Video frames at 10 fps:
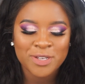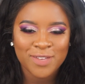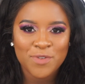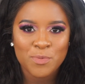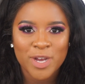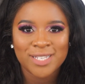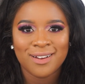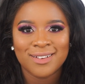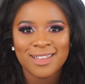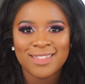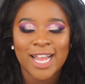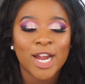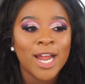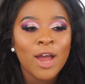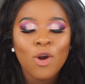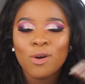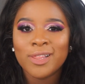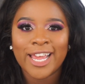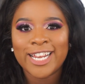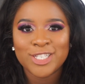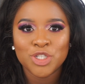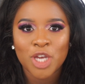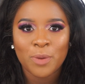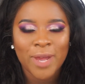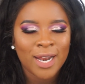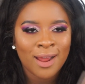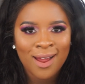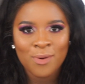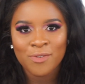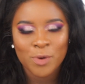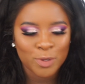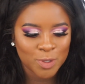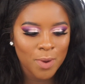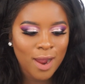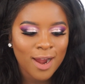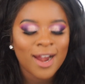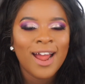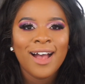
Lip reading: of you boys and girls out there, or ladies and gentlemen, however old you are,